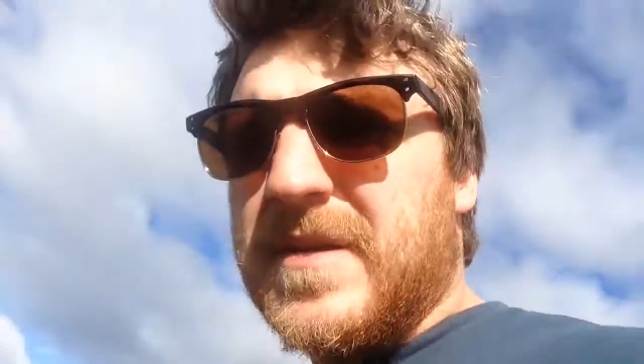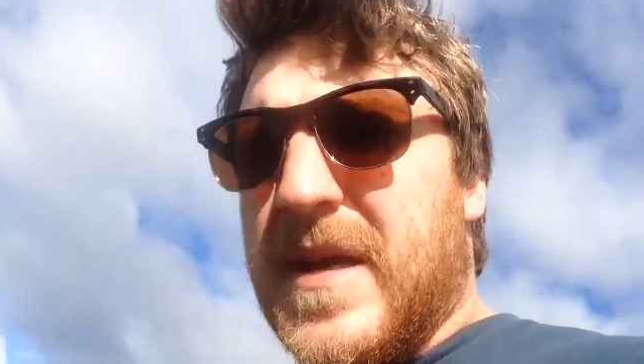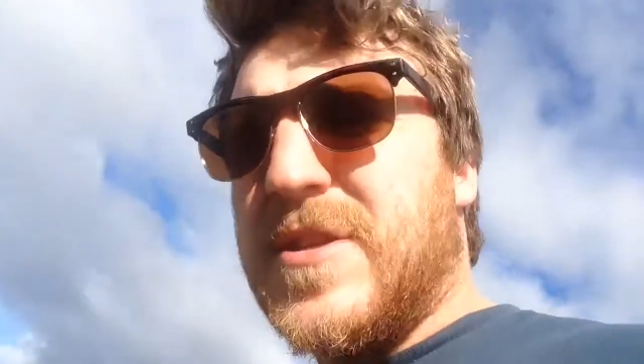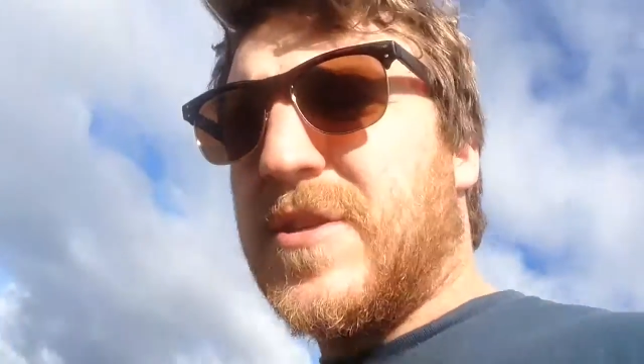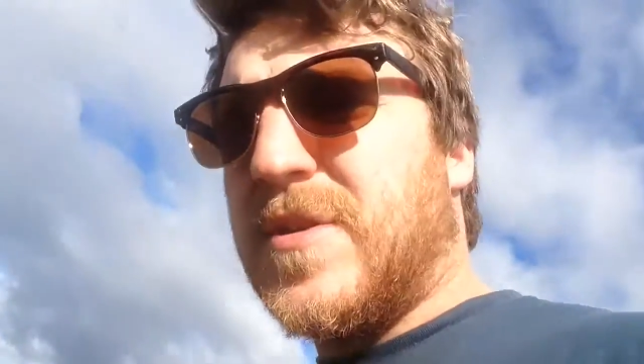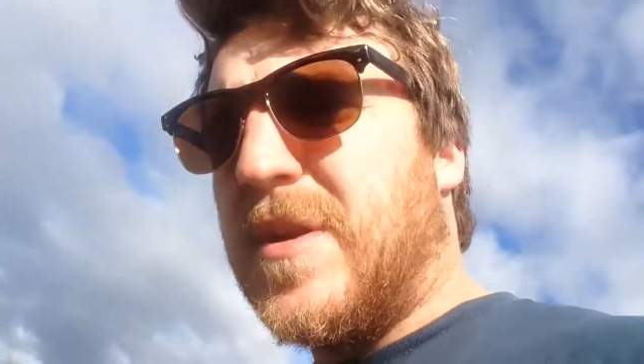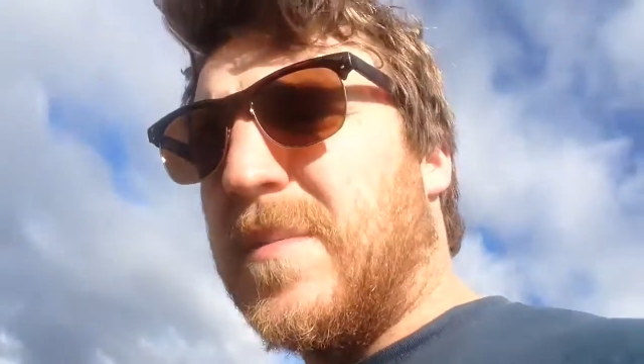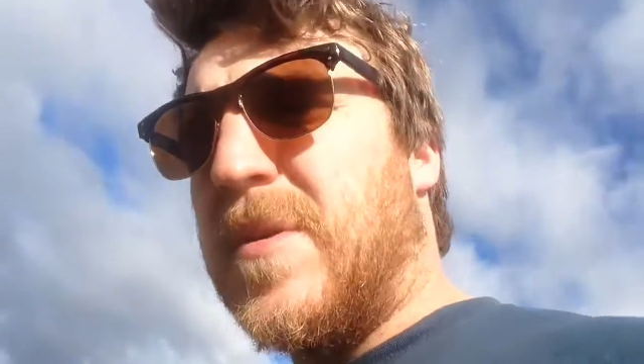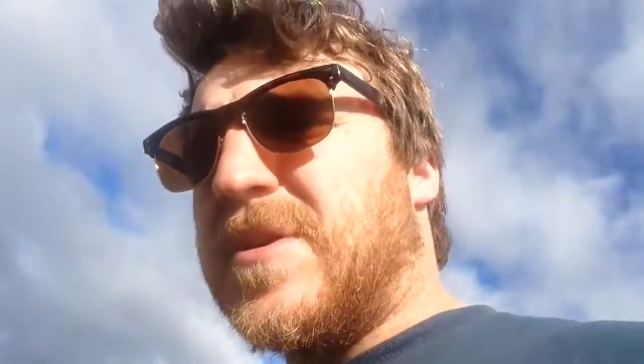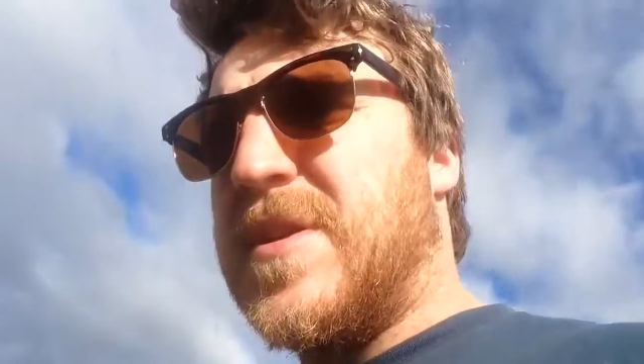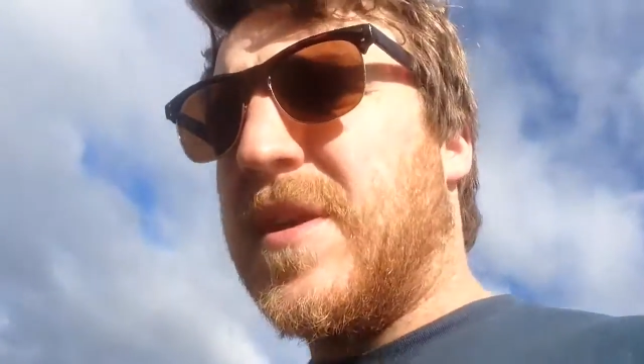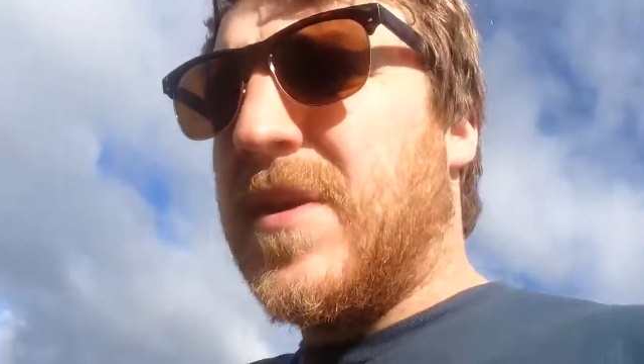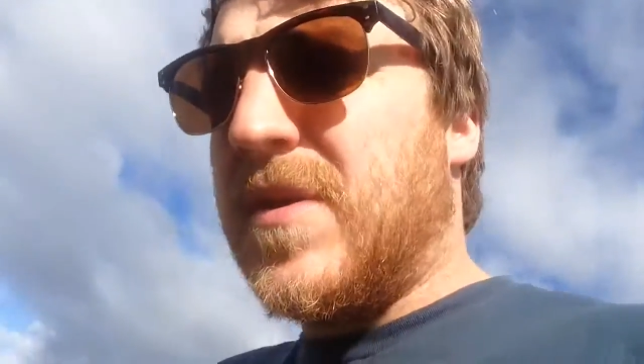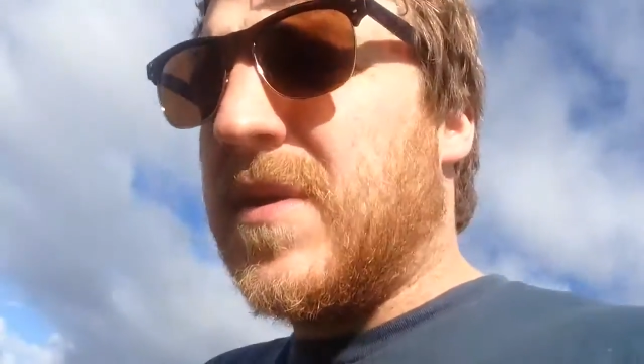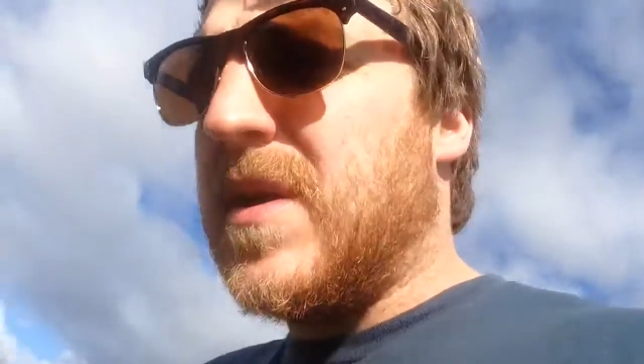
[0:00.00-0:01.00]
issue number
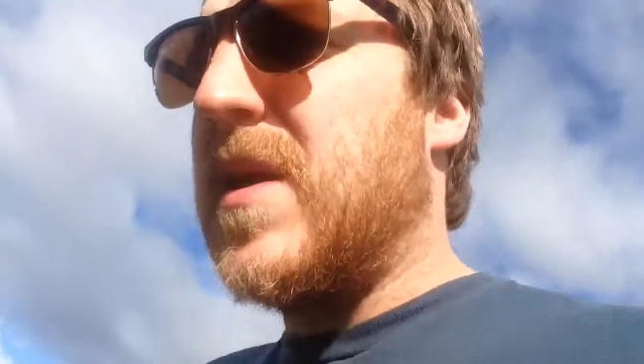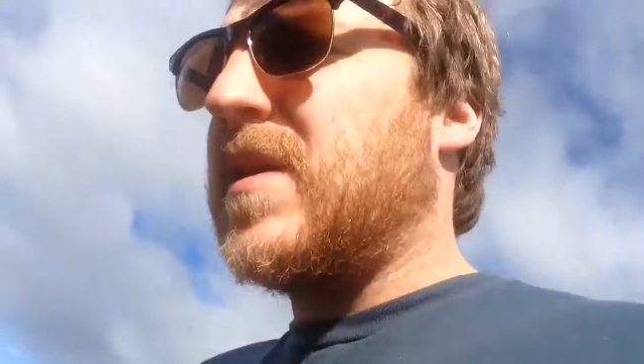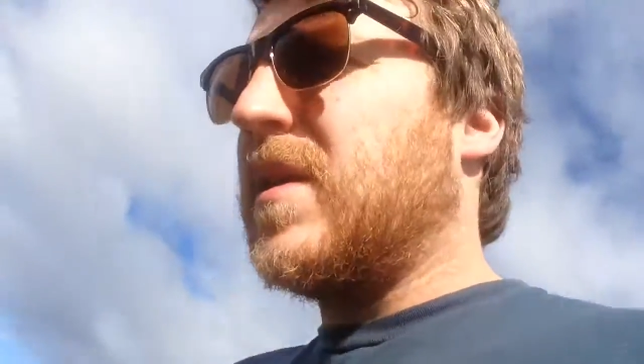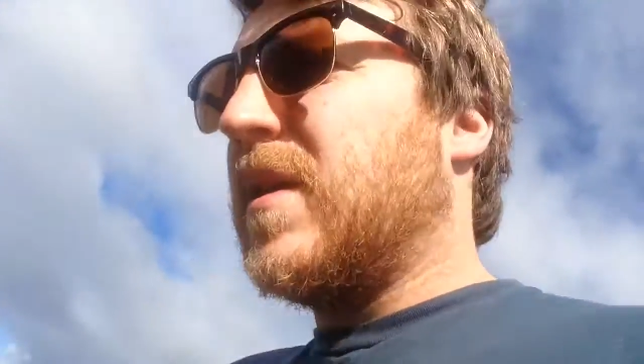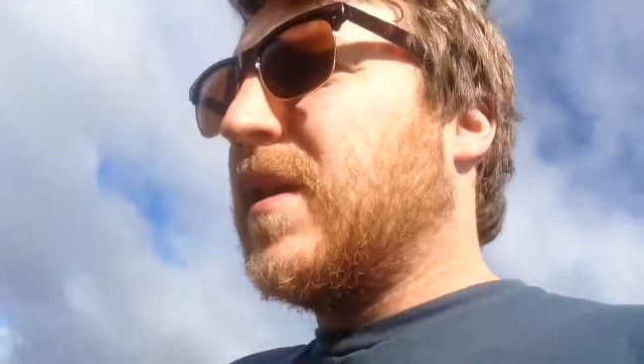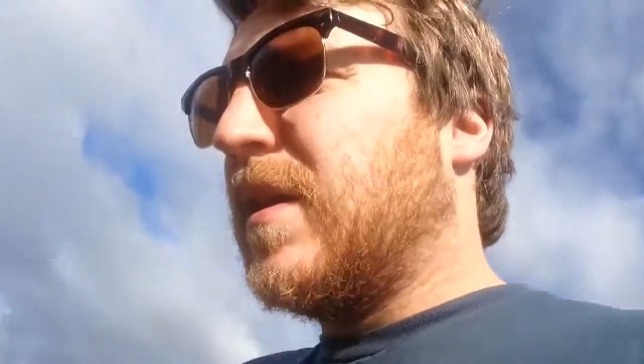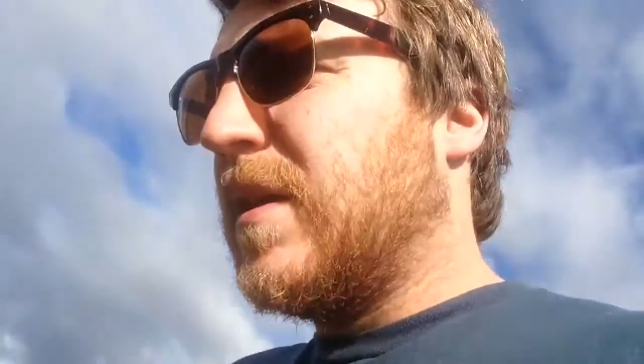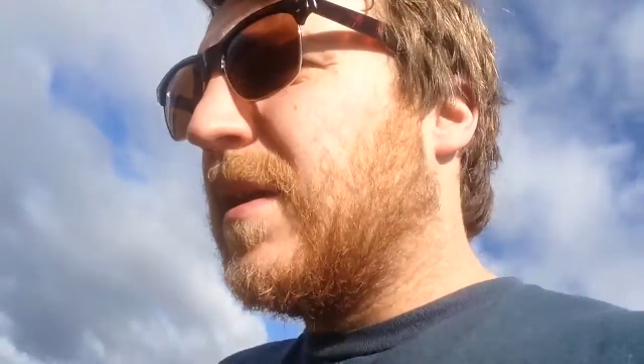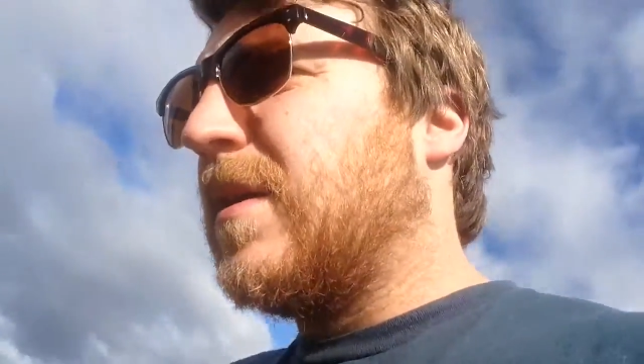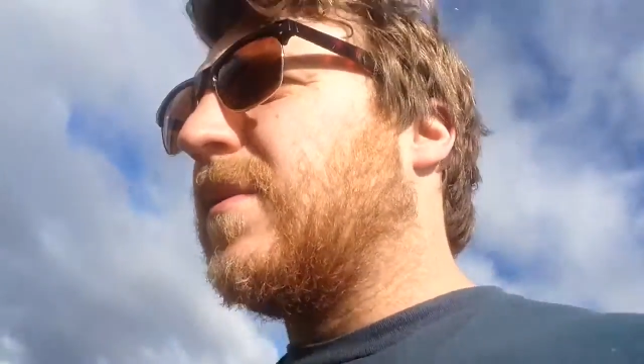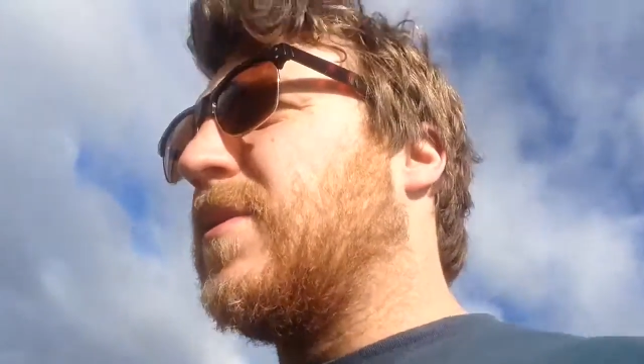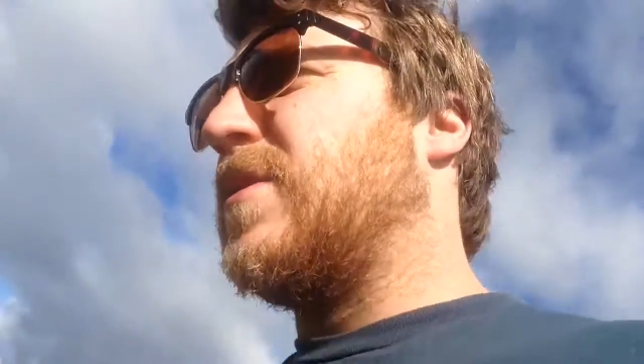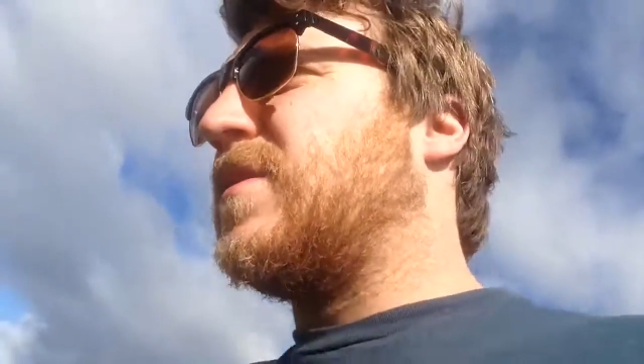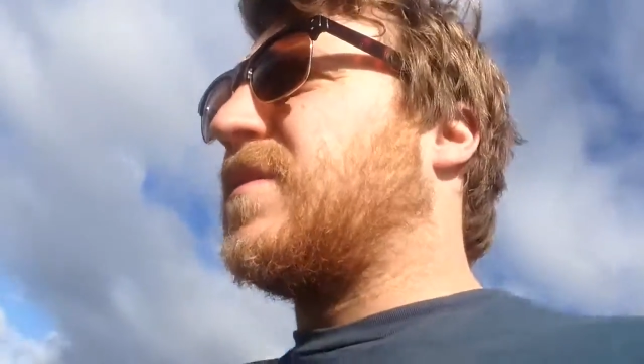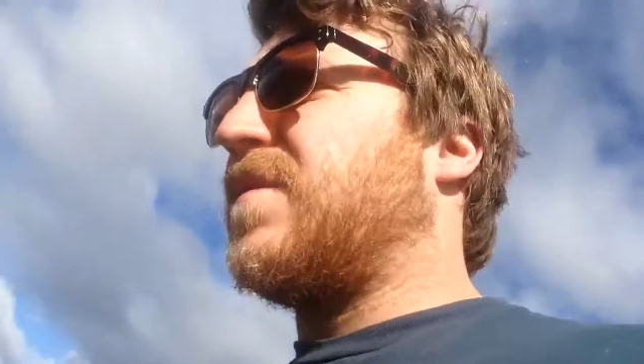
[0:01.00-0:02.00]
2,
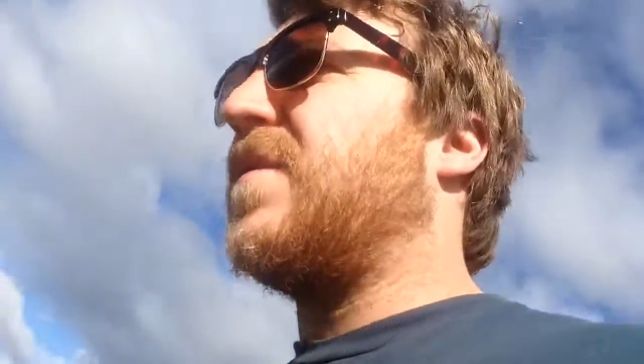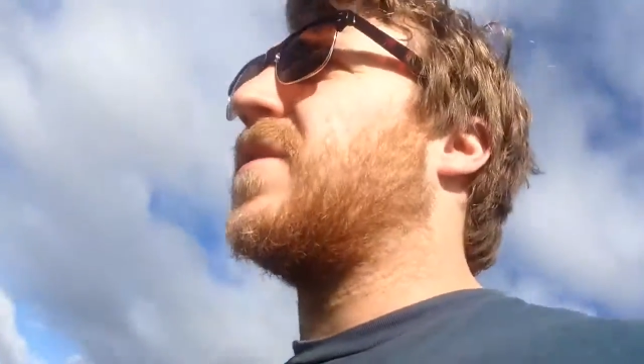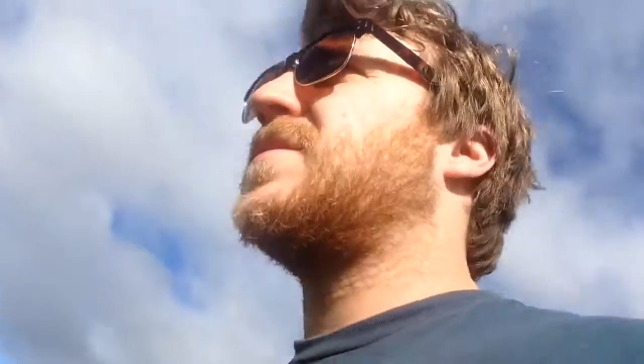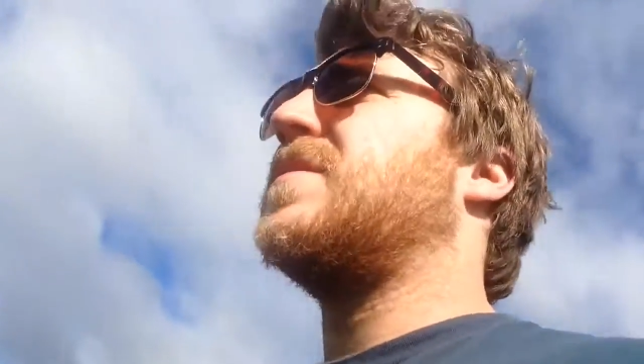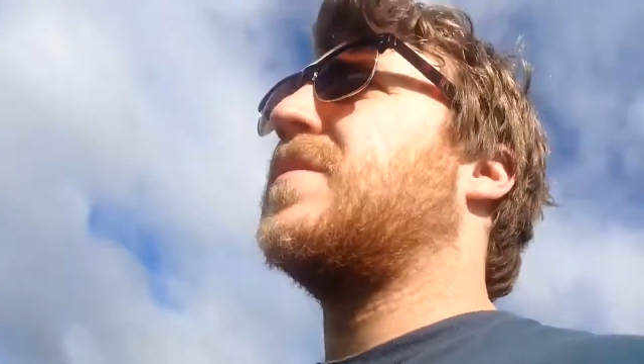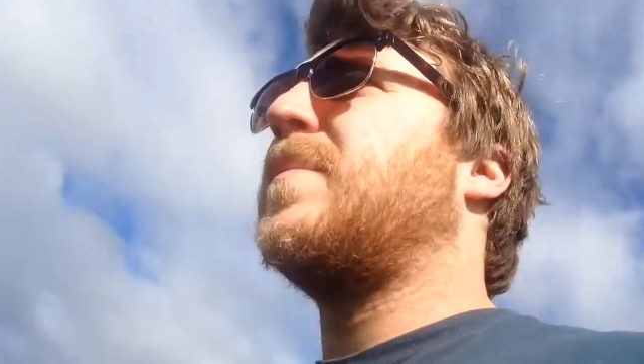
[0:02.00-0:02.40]
which is the first